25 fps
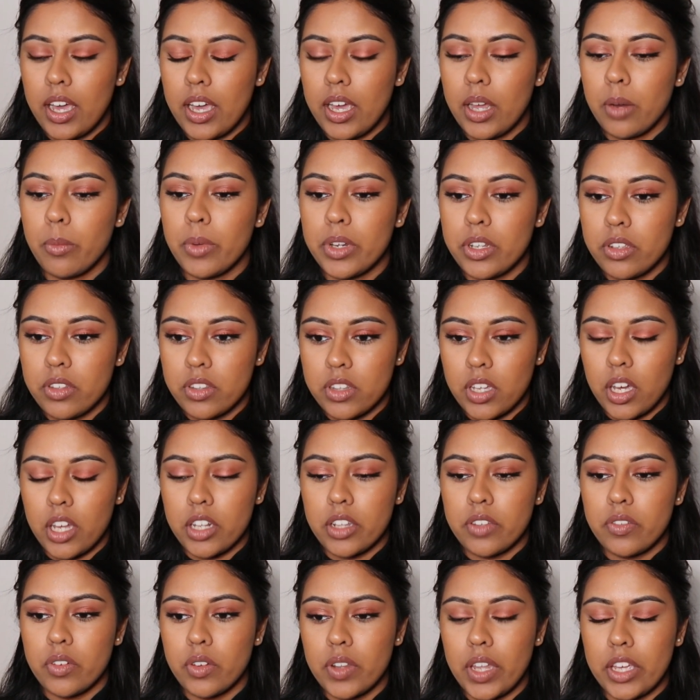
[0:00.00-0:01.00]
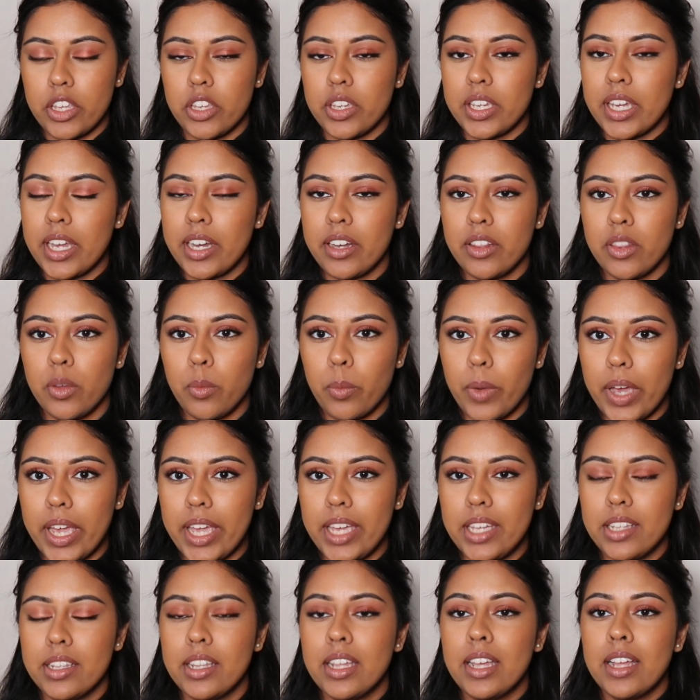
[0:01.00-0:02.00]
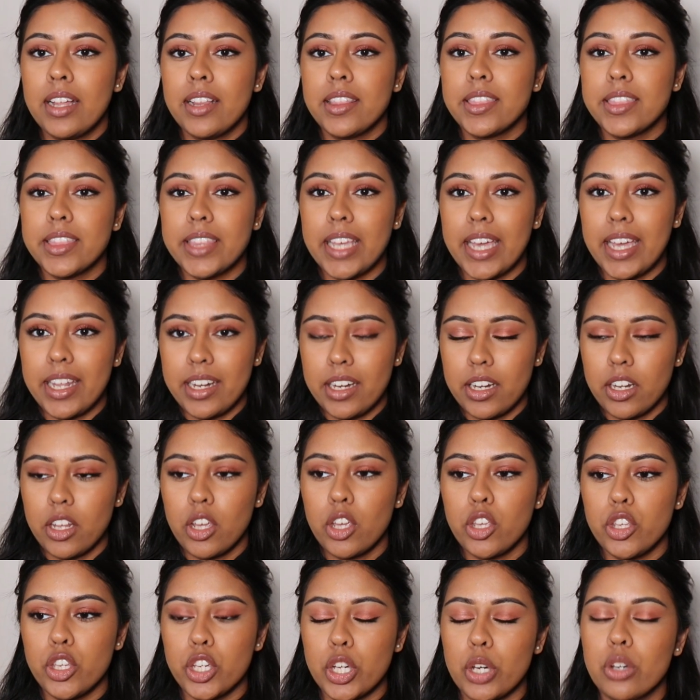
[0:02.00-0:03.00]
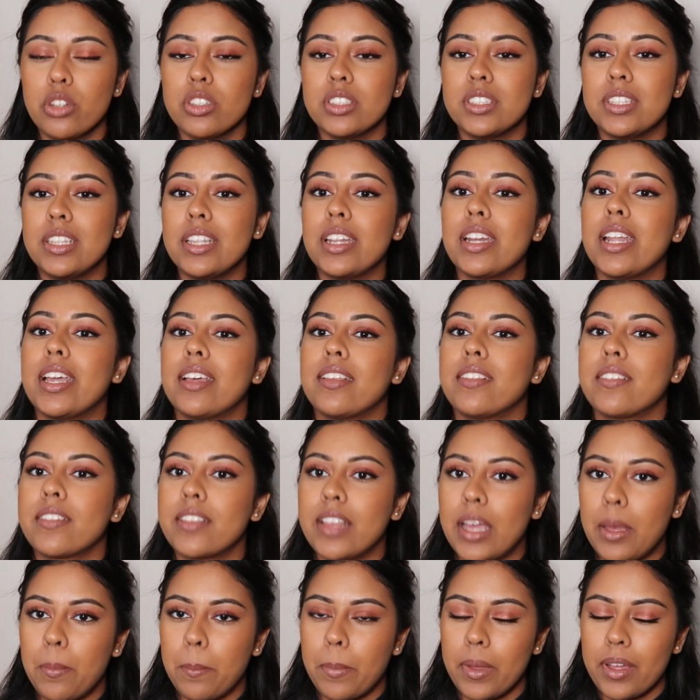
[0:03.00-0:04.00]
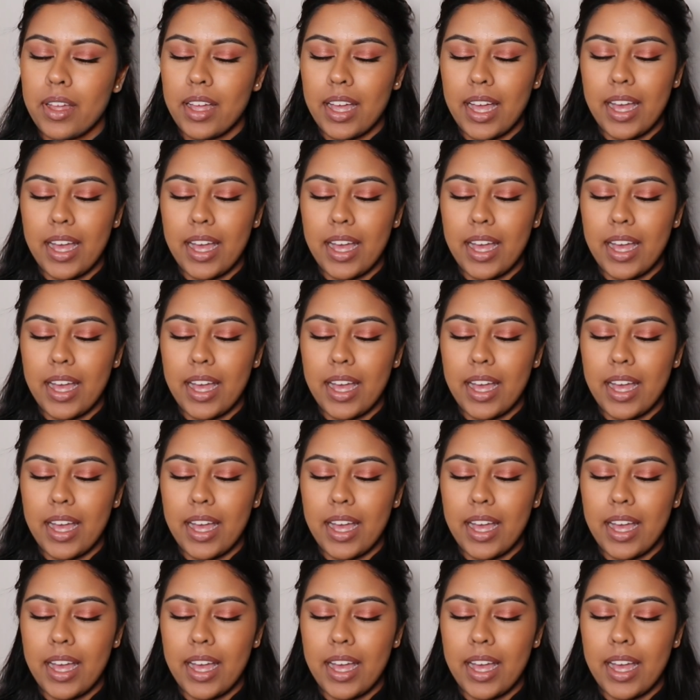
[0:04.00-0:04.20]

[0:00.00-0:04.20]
And when you start to feel that you're gaining the weight, then you go on to the next step.